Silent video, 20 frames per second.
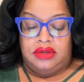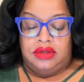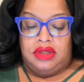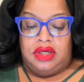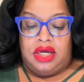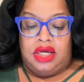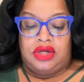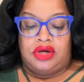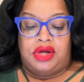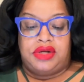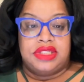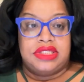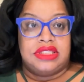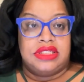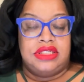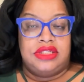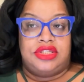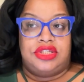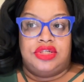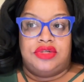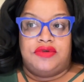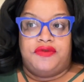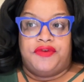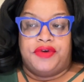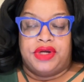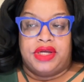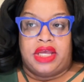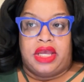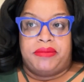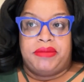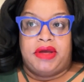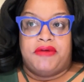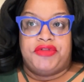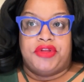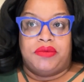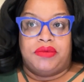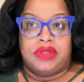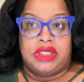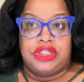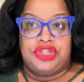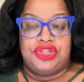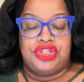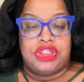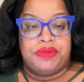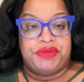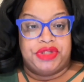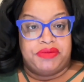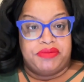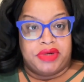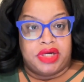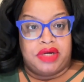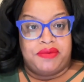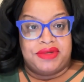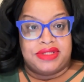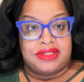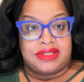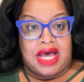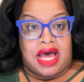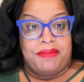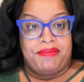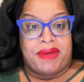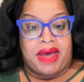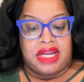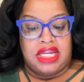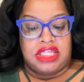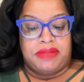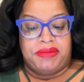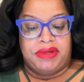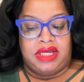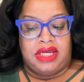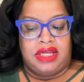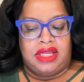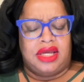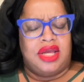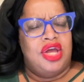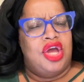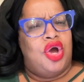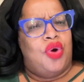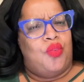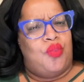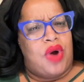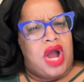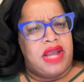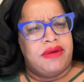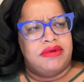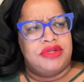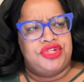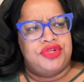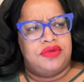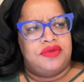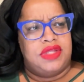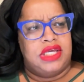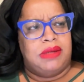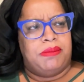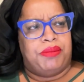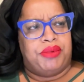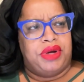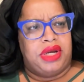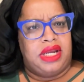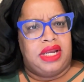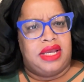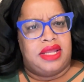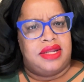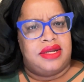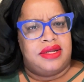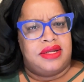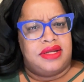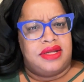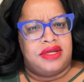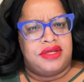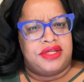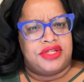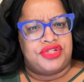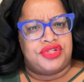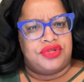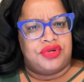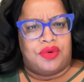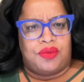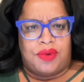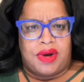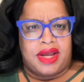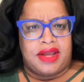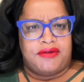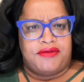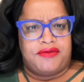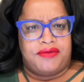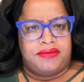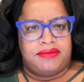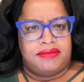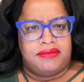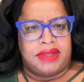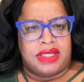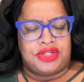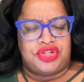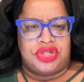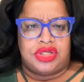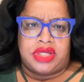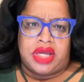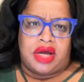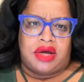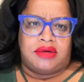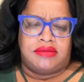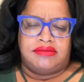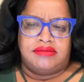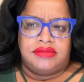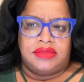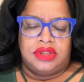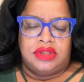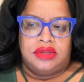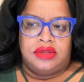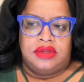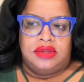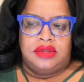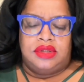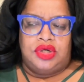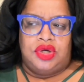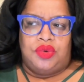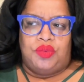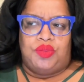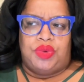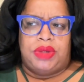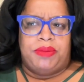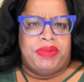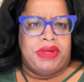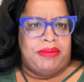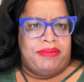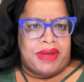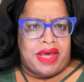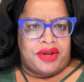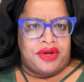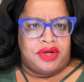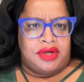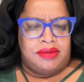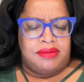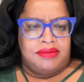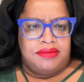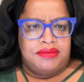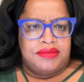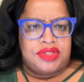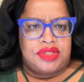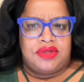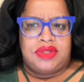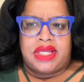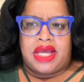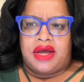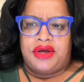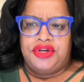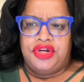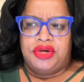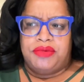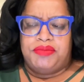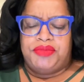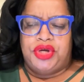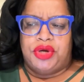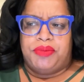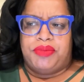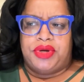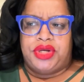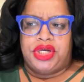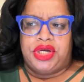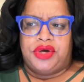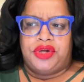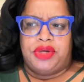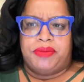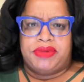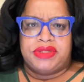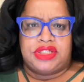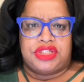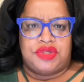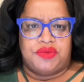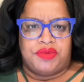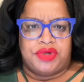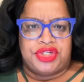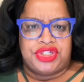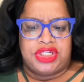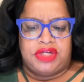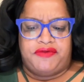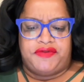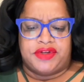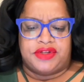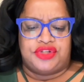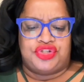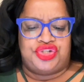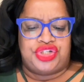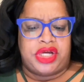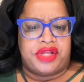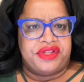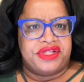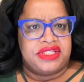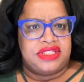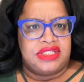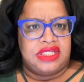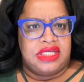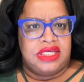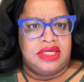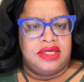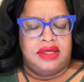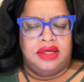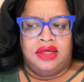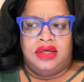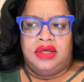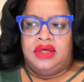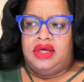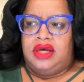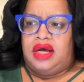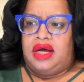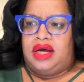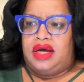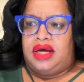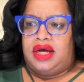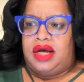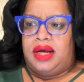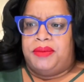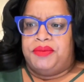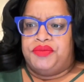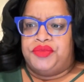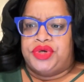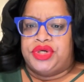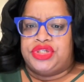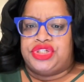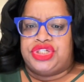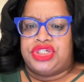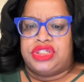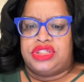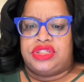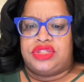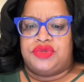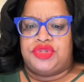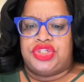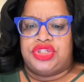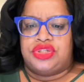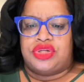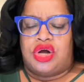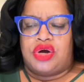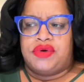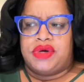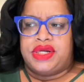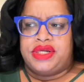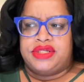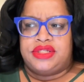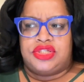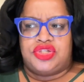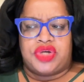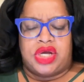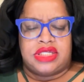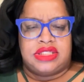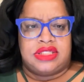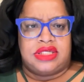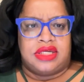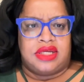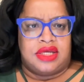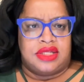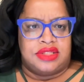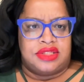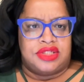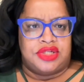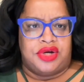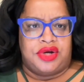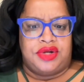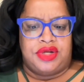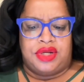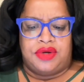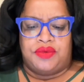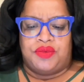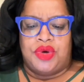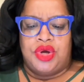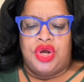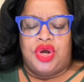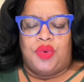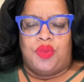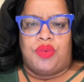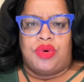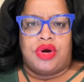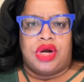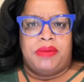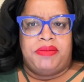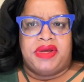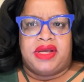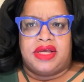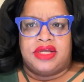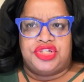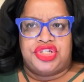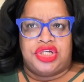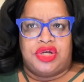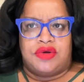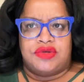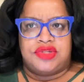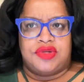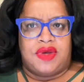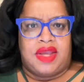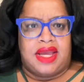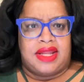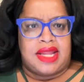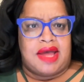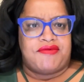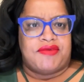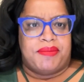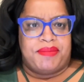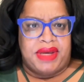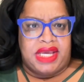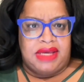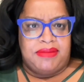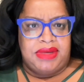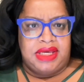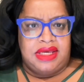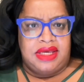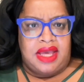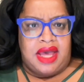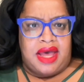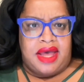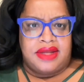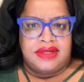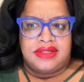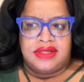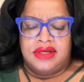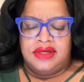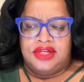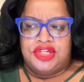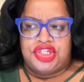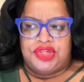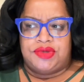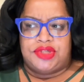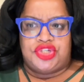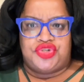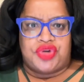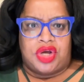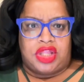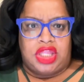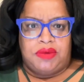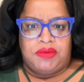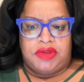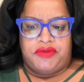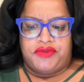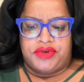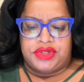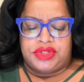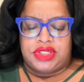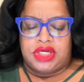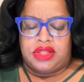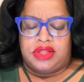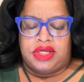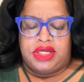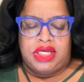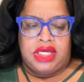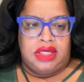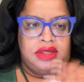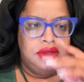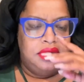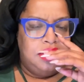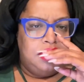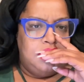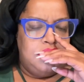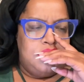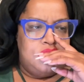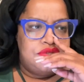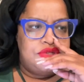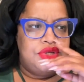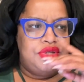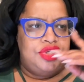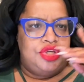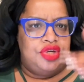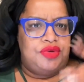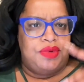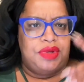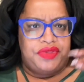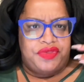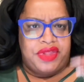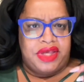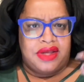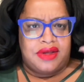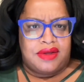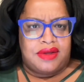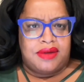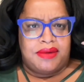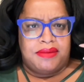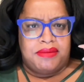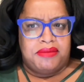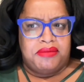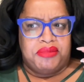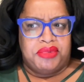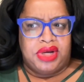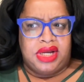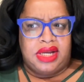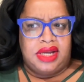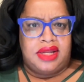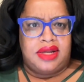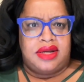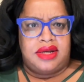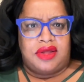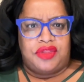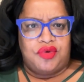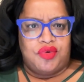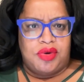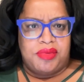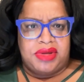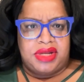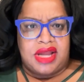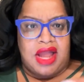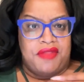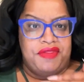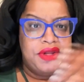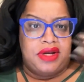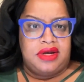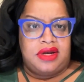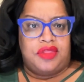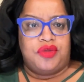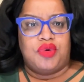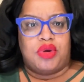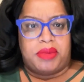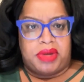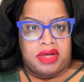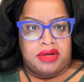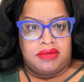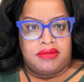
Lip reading: And honestly, too, for him, if the relationship with Mary was that bad at the beginning, why would you think bringing in an additional wife like Janelle would be better? So now you're putting her in a position where she feels jealousy, where she's already stressed and concerned and worried because she also can't have a baby yet. She was struggling with fertility. So you would think bringing in another woman and then another woman,